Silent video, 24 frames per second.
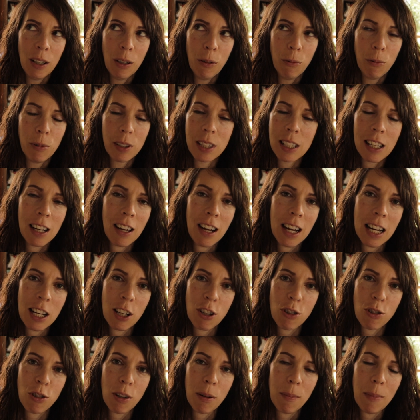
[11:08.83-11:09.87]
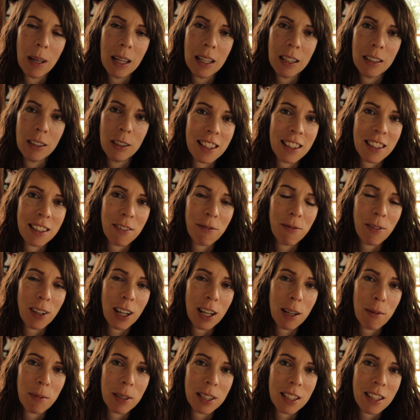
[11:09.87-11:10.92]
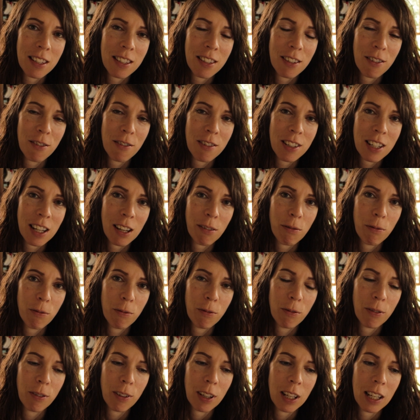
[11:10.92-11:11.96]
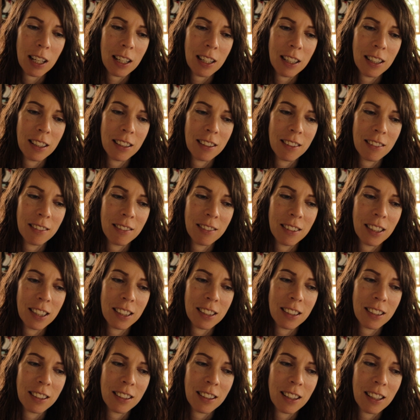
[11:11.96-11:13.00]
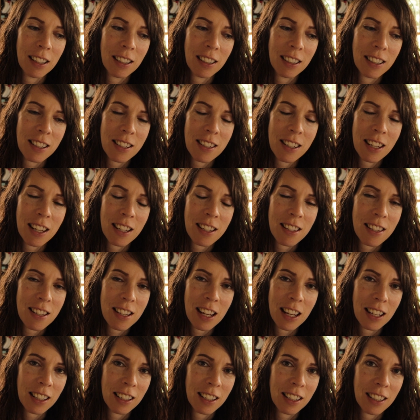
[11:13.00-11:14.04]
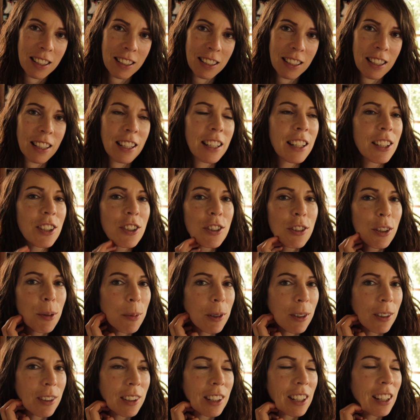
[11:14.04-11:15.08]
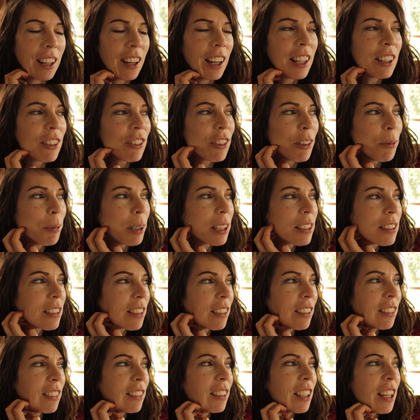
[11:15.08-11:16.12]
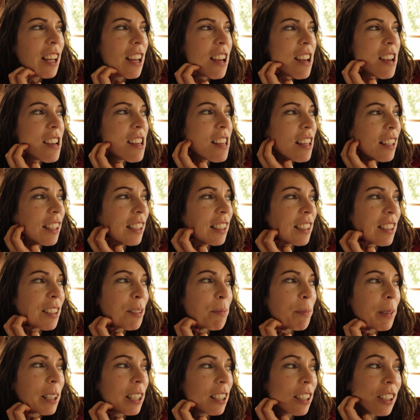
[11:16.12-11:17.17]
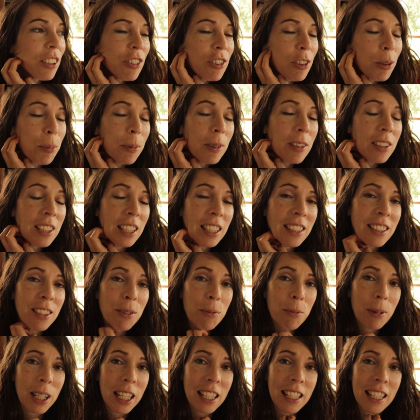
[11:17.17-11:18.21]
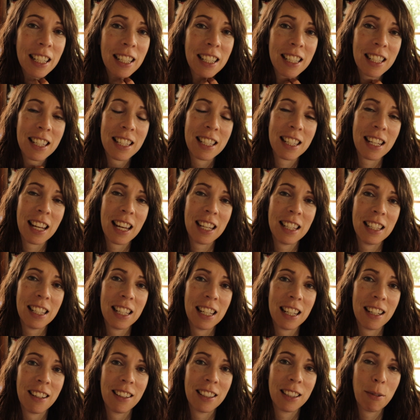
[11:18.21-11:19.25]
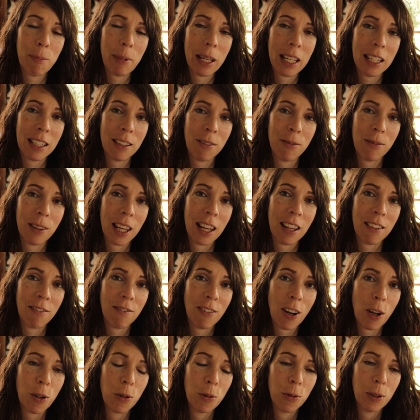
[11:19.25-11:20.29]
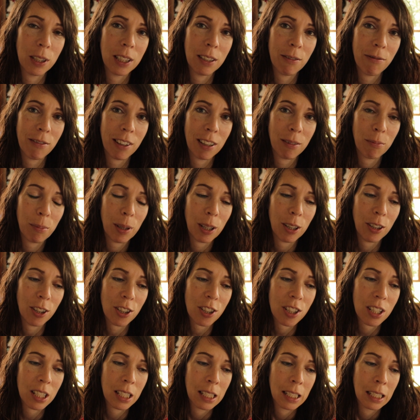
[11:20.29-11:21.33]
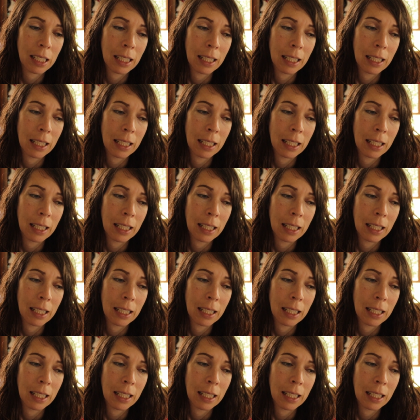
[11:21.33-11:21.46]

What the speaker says: With a line trimmer, the fibres are so tough that they just get stuck in the hedge trimmer or the line trimmer, so it's been contributing to weediness down there at the back of that row in the front plot.